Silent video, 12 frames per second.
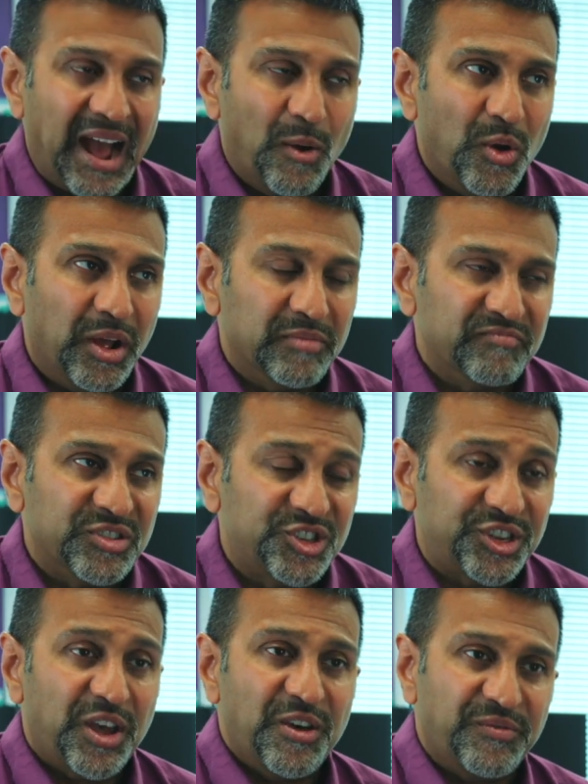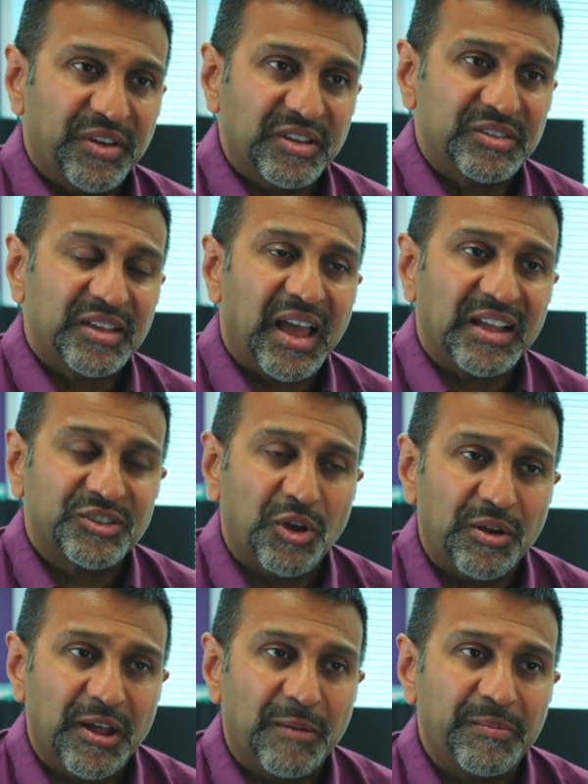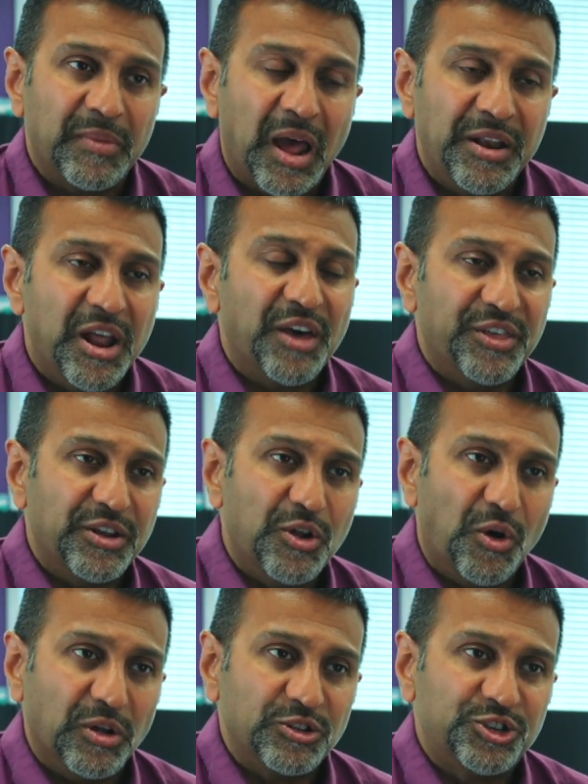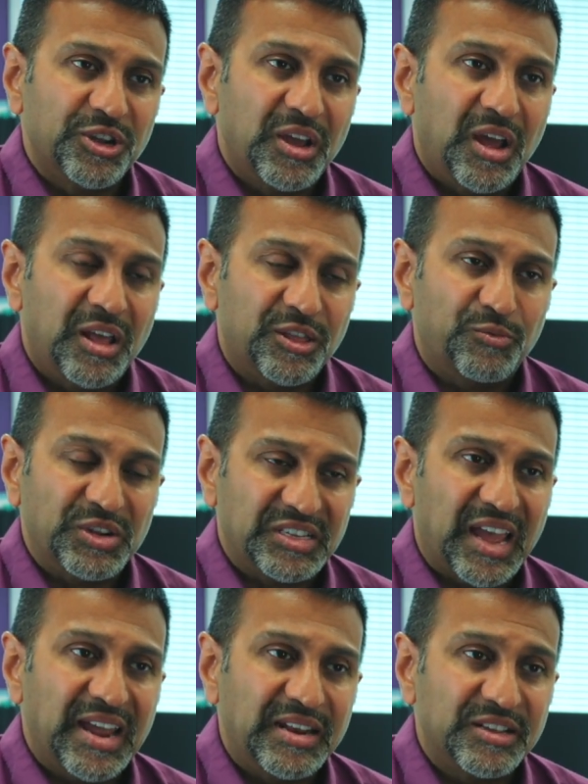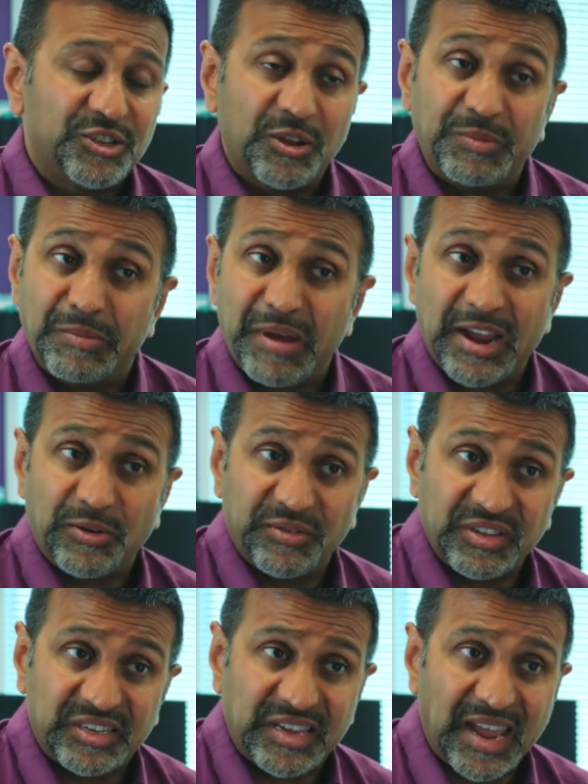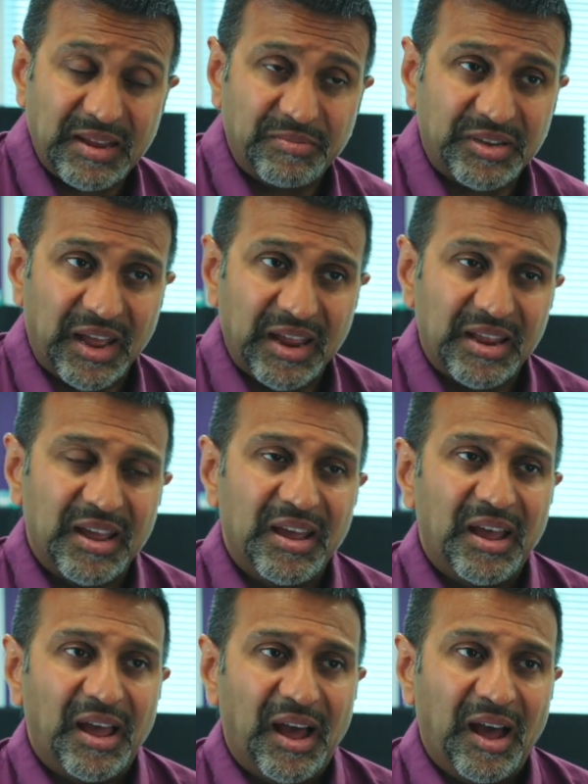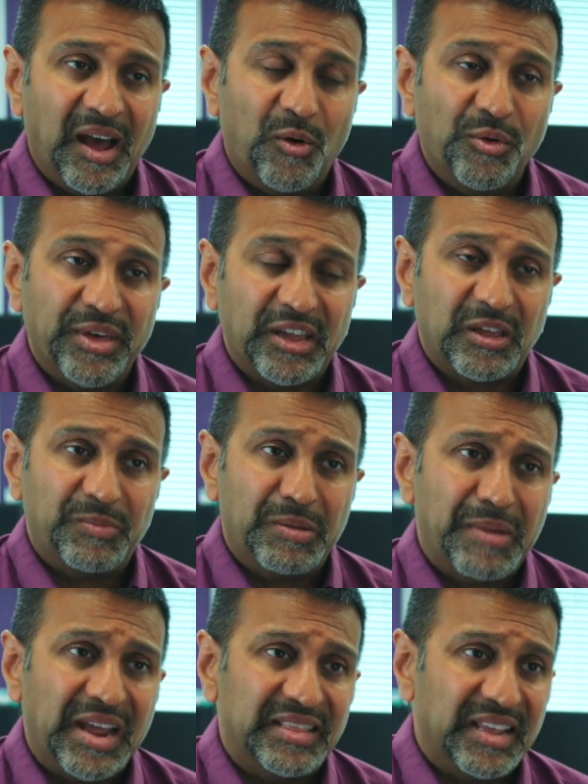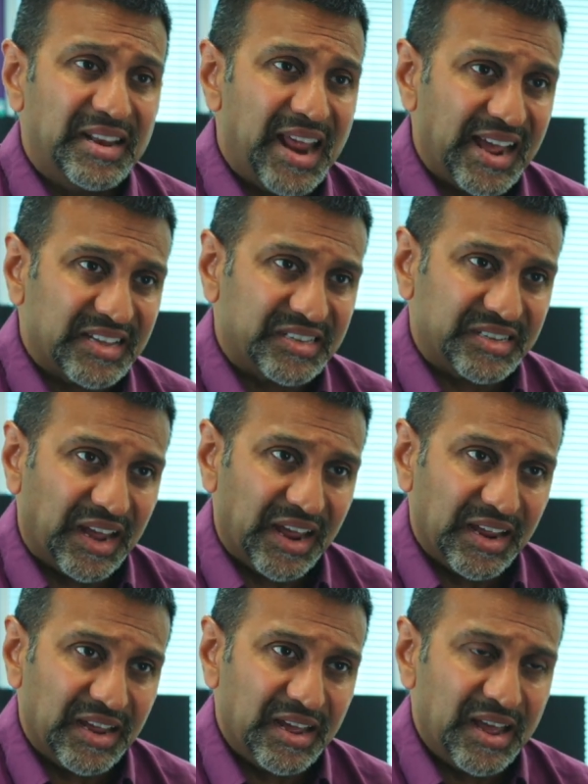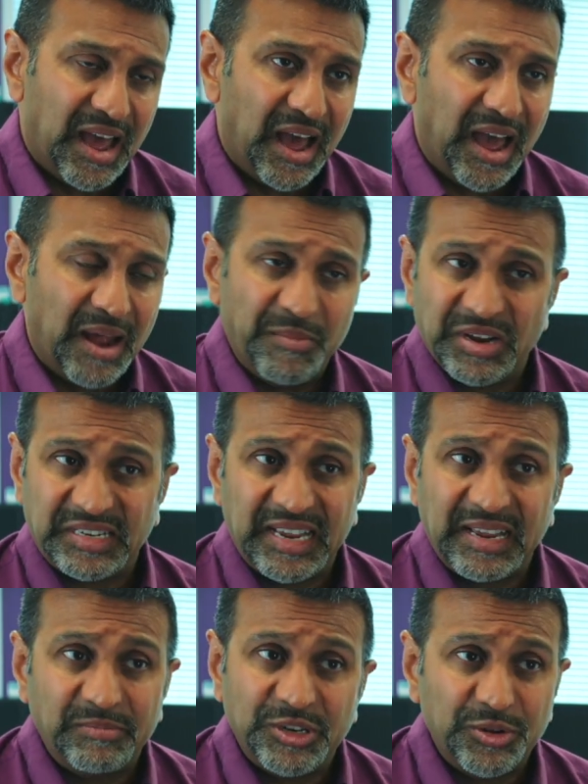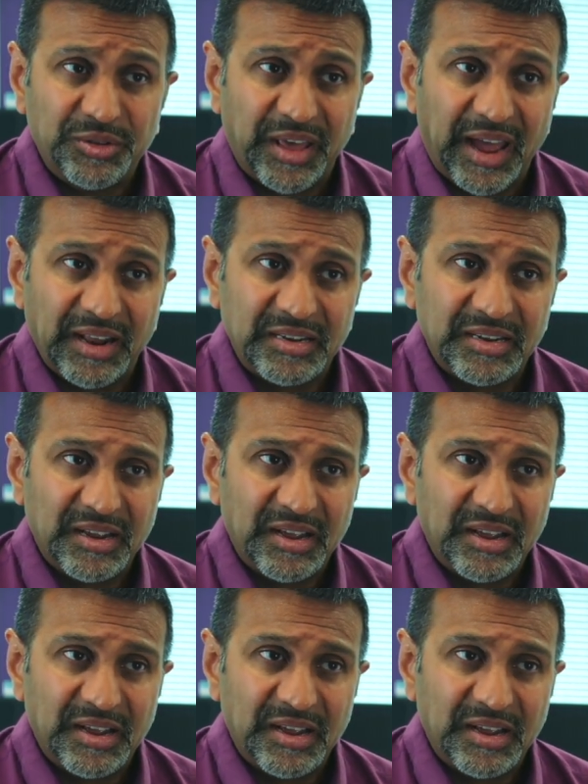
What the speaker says: our service has gone up another notch. The retainers could be made on the same day or they could be made the next day, and my team do that.